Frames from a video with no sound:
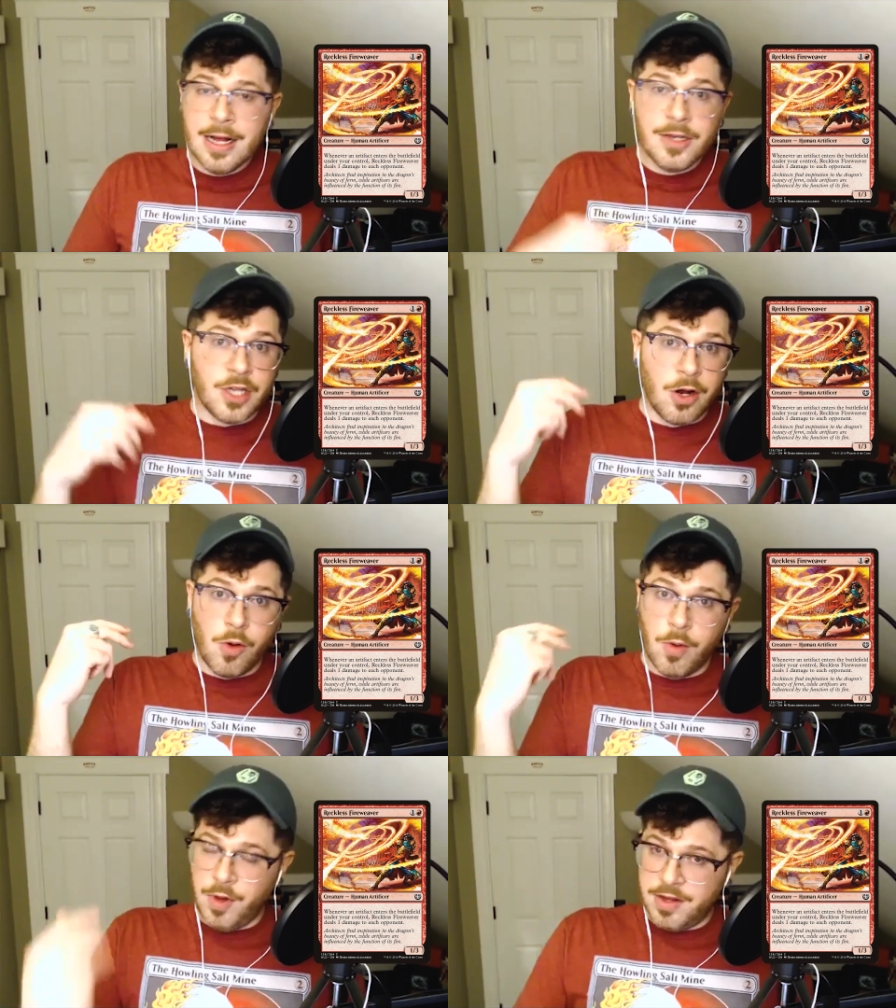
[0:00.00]

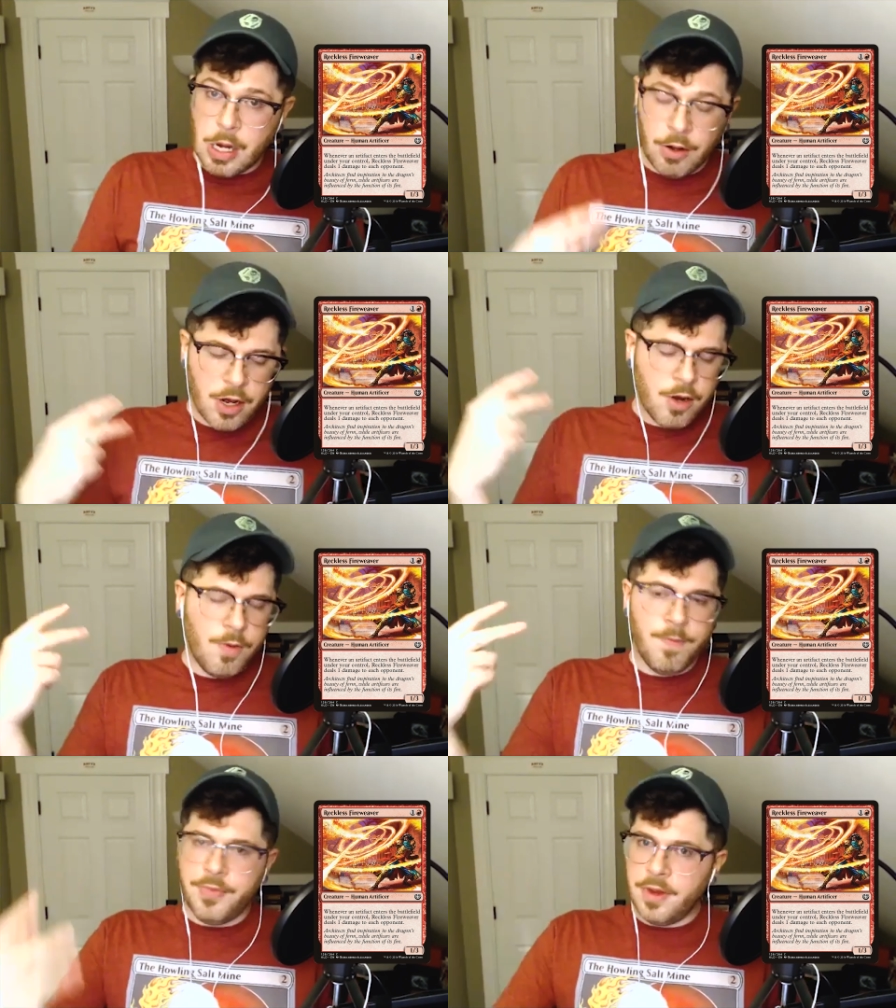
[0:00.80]
So with Togo,
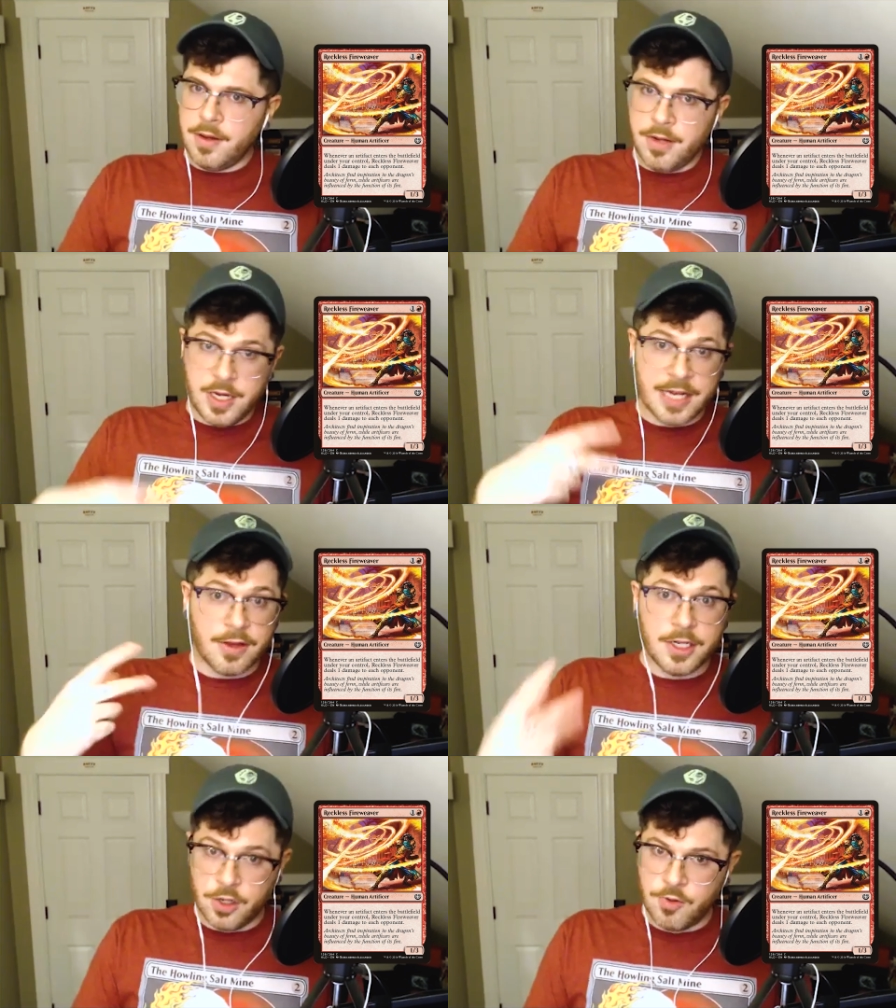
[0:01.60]
you get
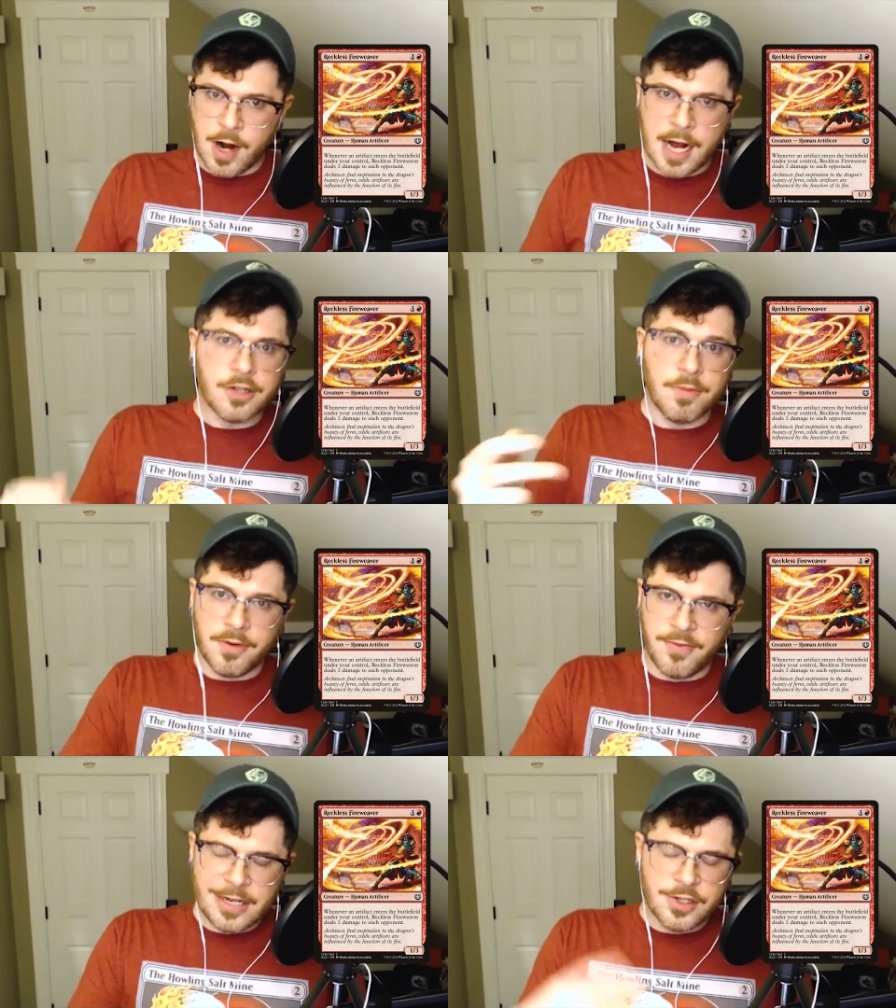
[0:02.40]
the 2 rocks from
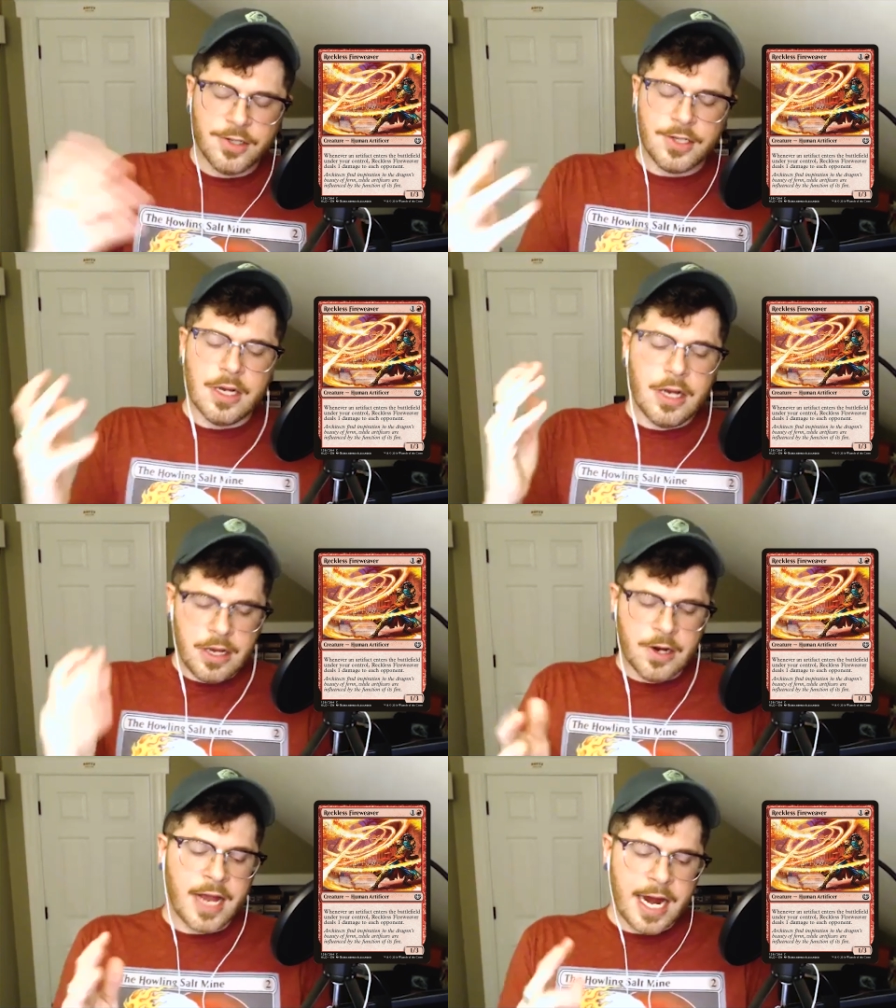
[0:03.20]
your fetches.
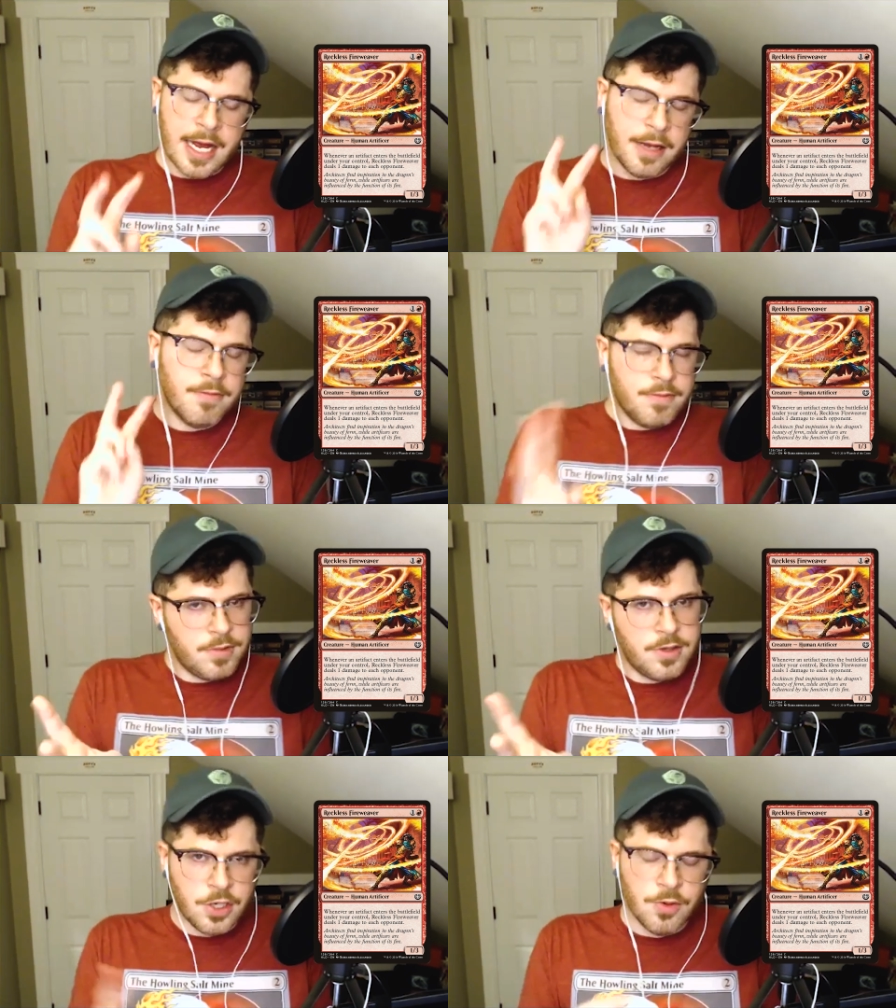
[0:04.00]
You're getting
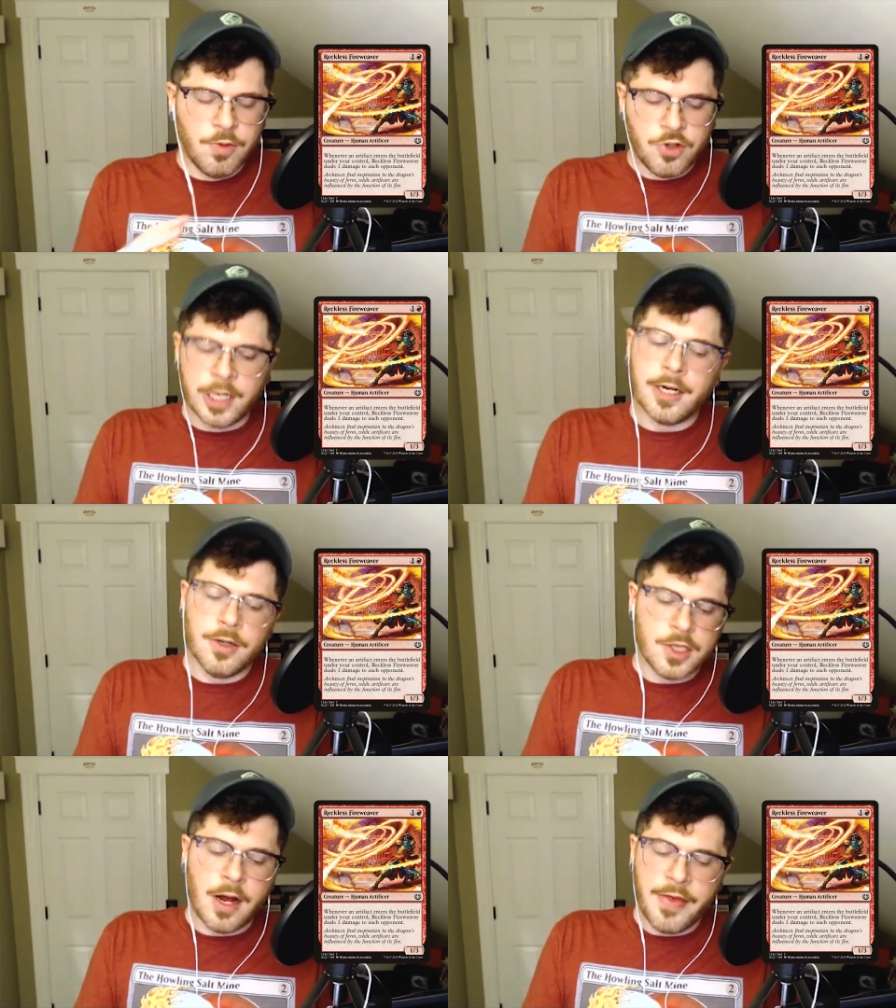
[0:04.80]
2
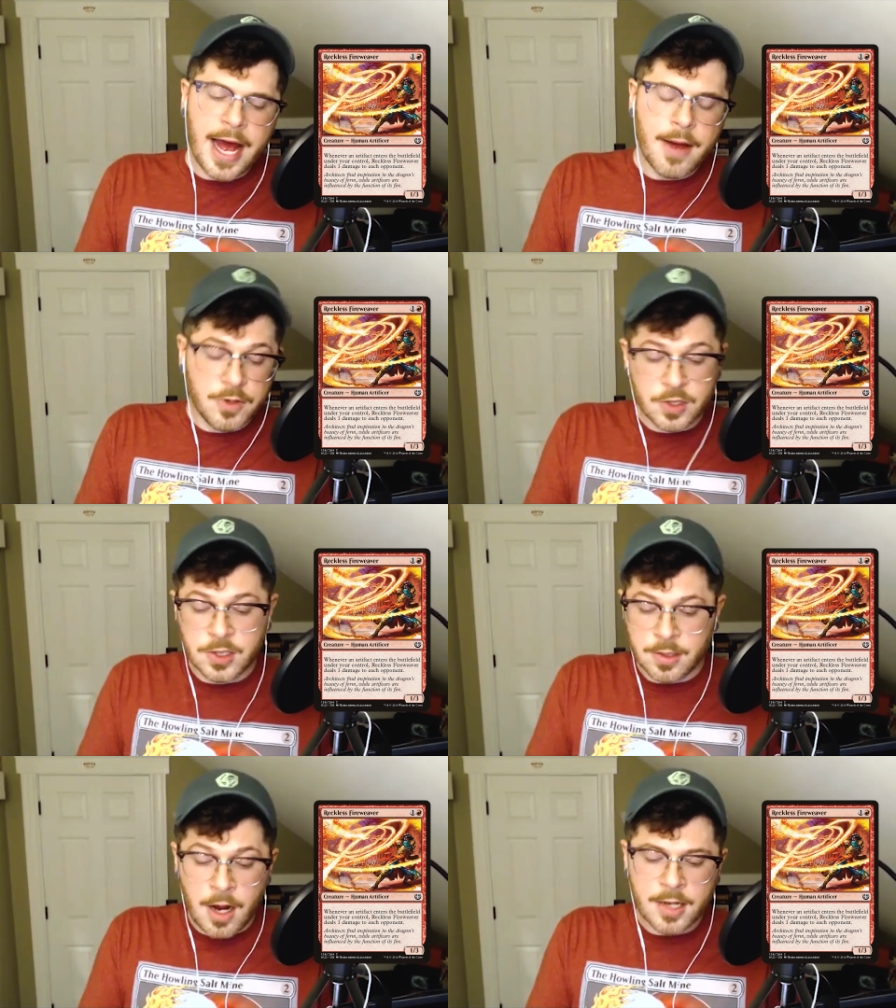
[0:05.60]
triggers on that, which
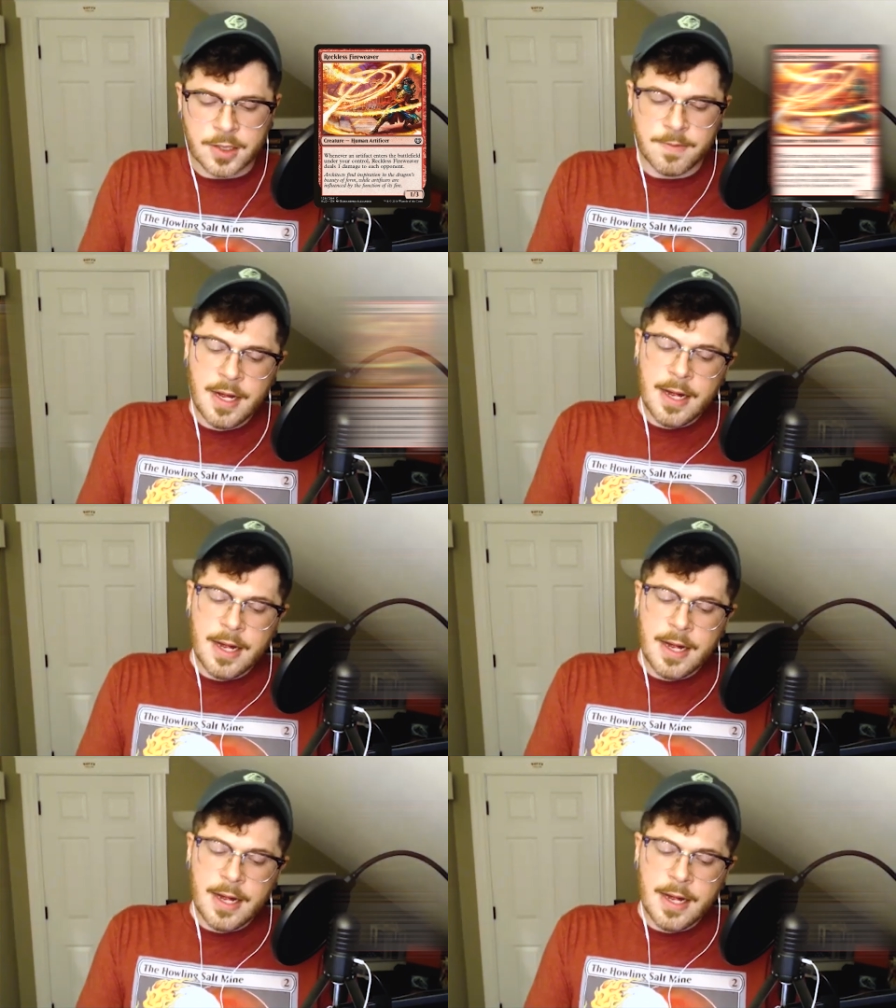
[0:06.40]
is awesome.